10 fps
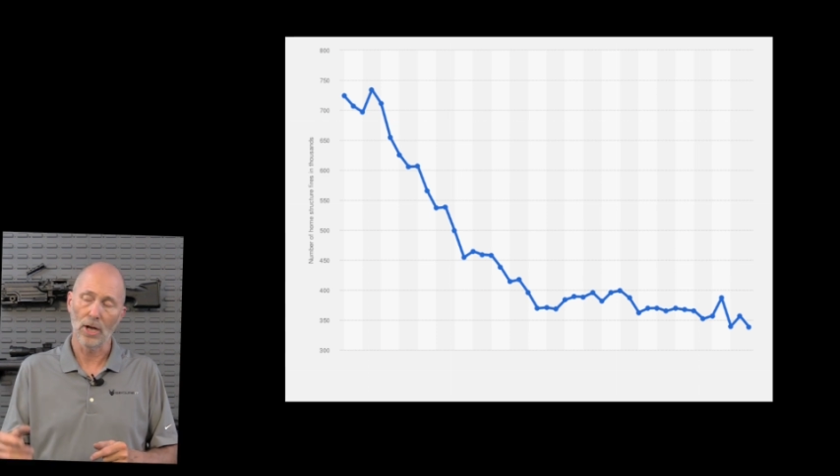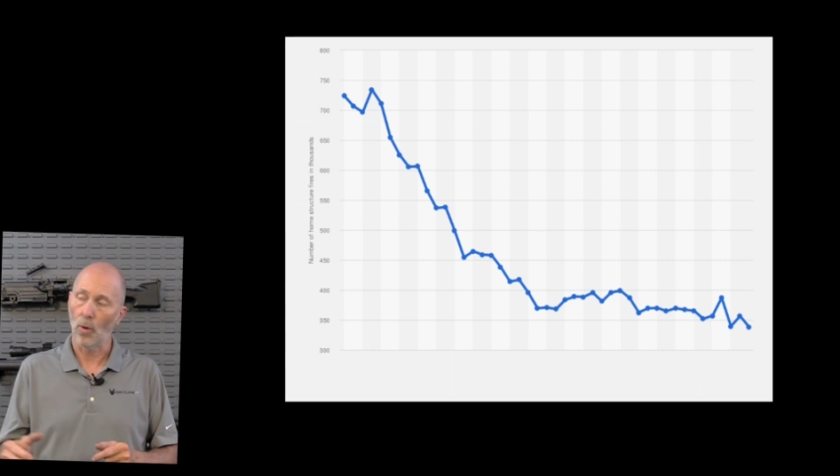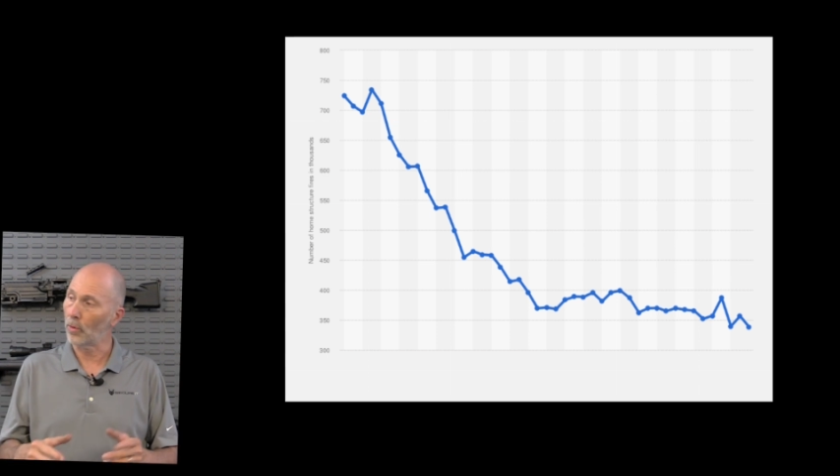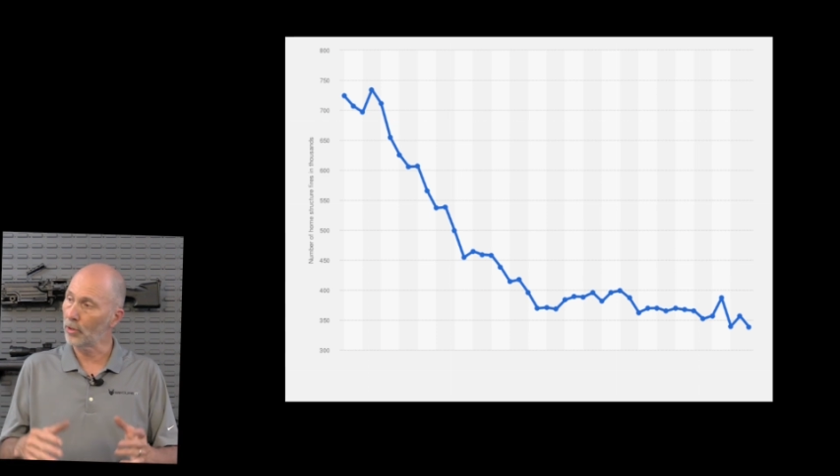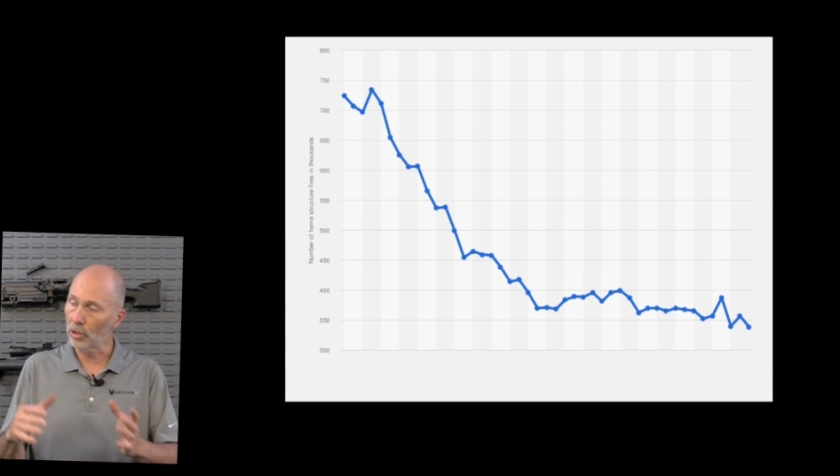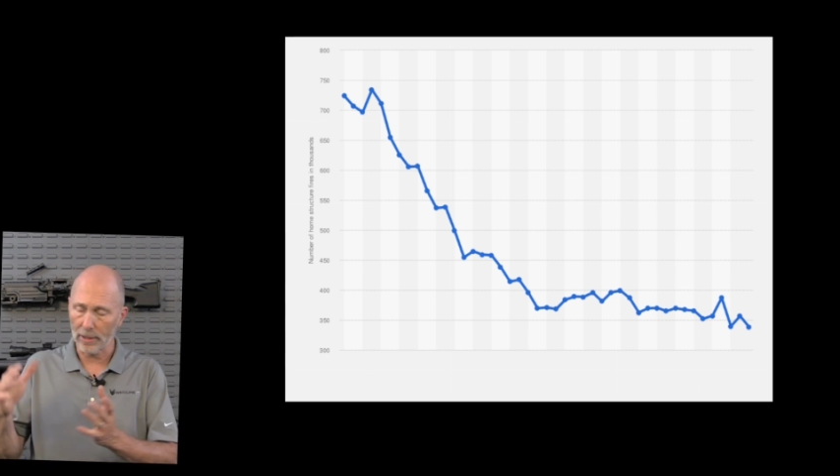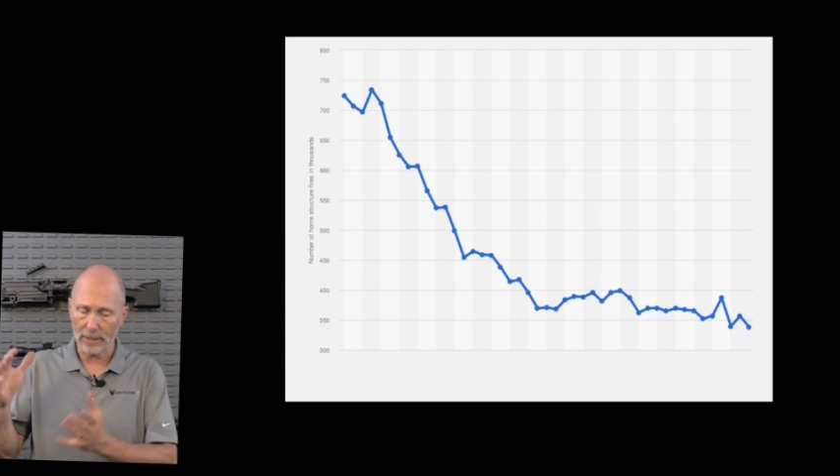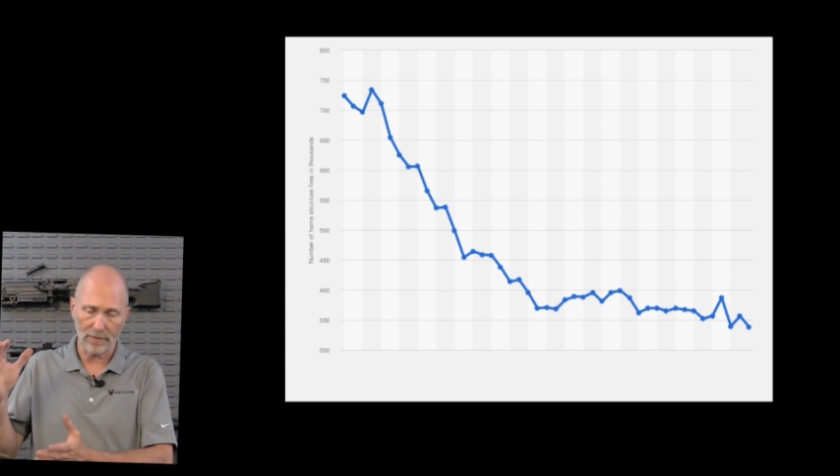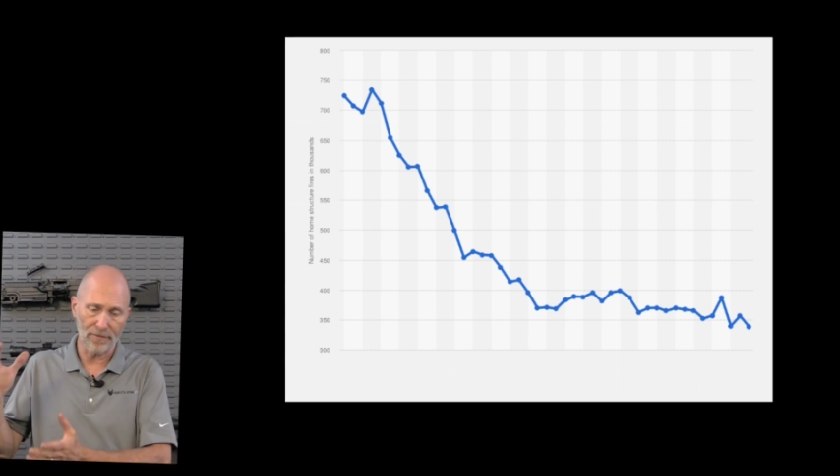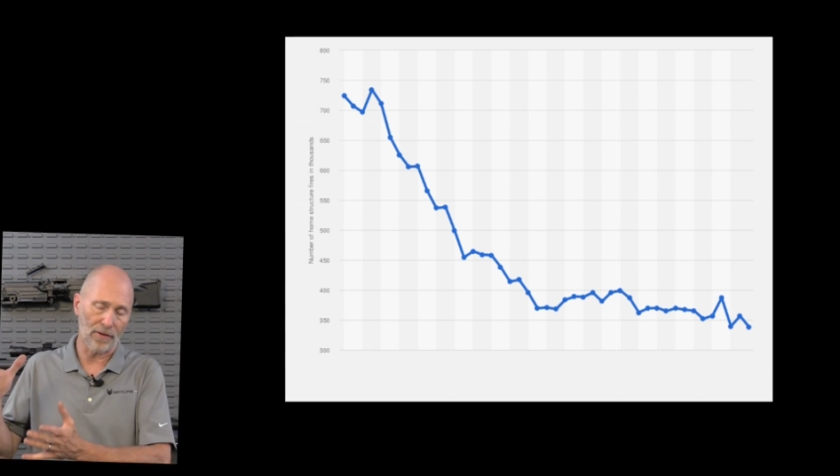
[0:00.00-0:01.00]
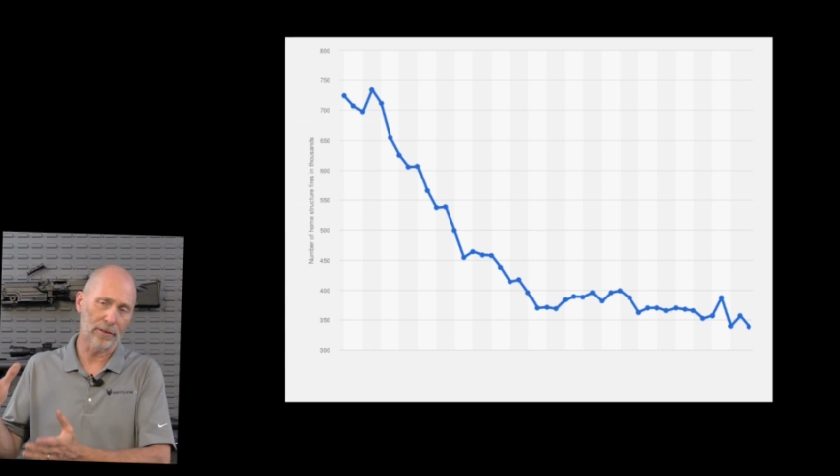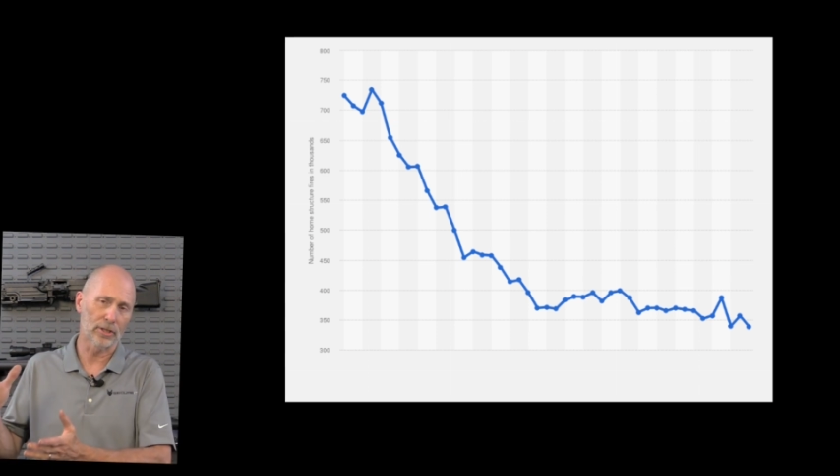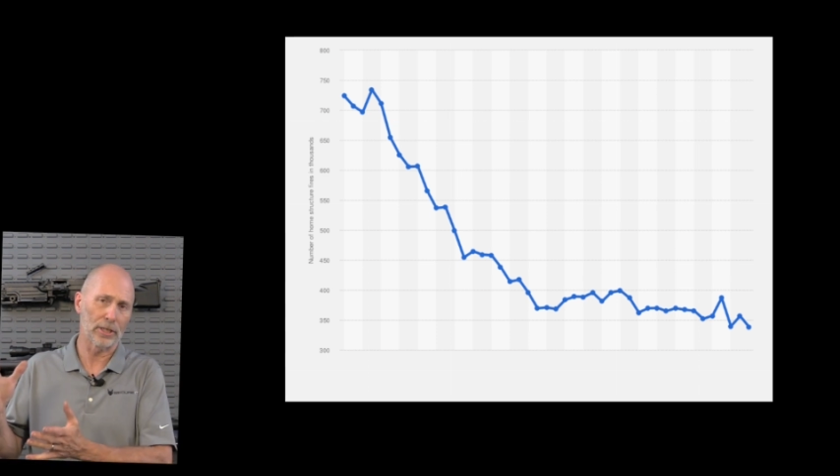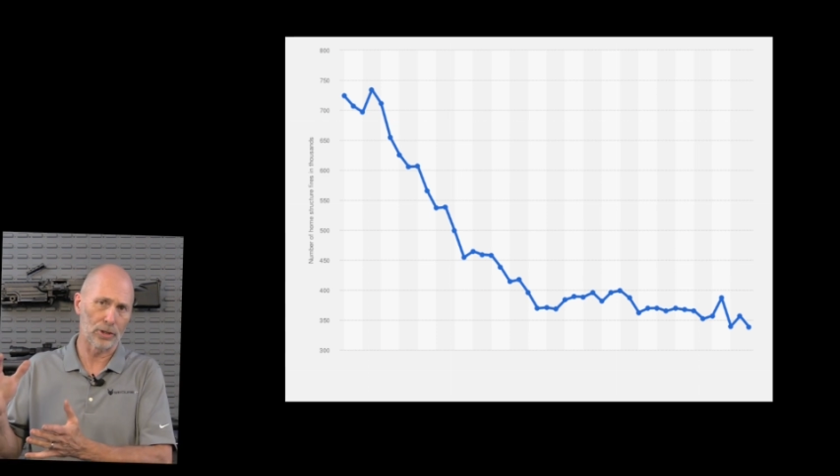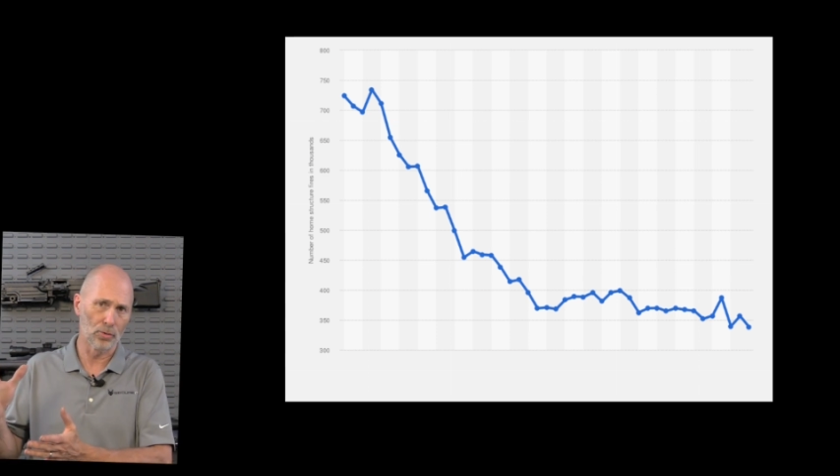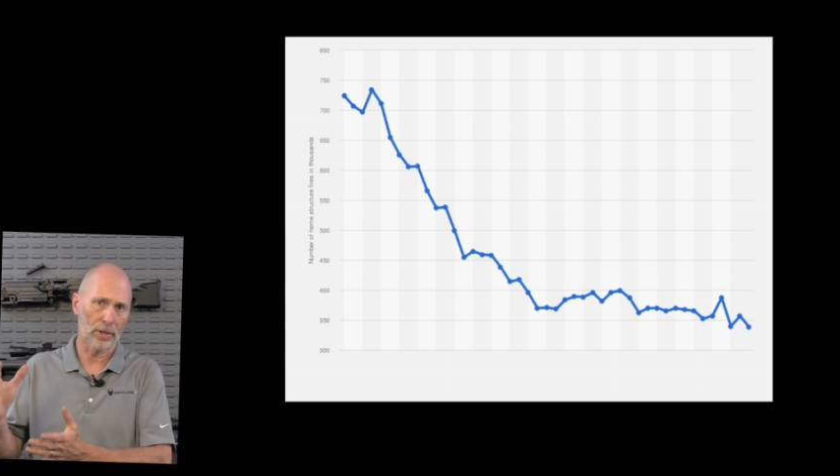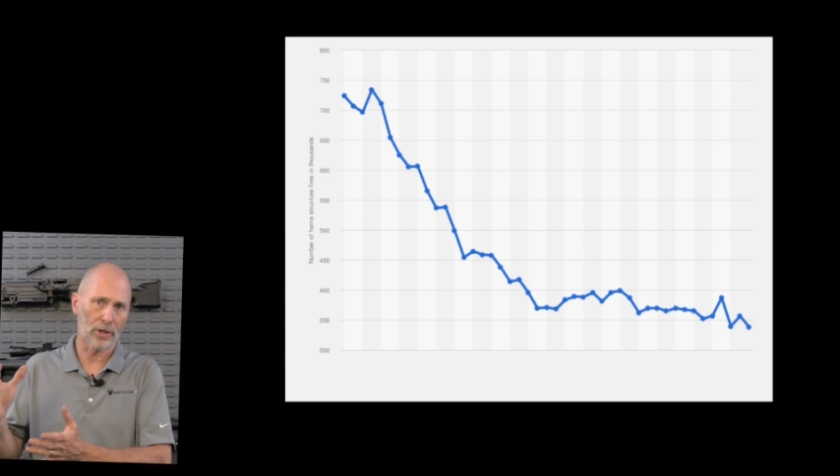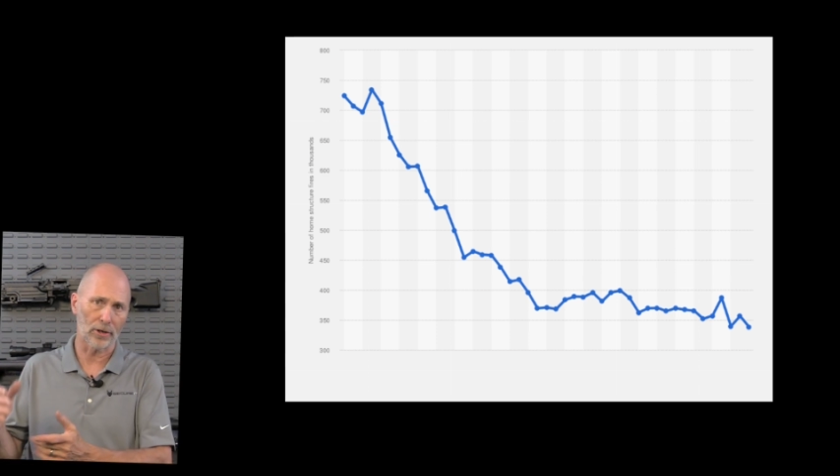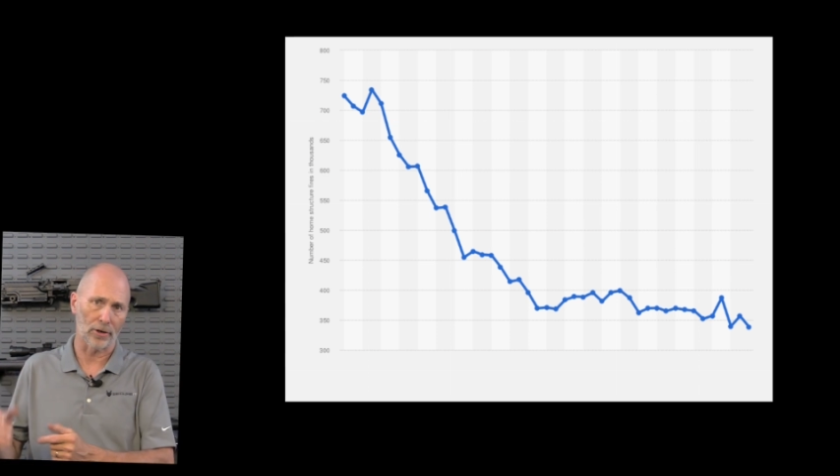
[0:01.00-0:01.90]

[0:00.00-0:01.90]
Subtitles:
When you look at the fires that do occur,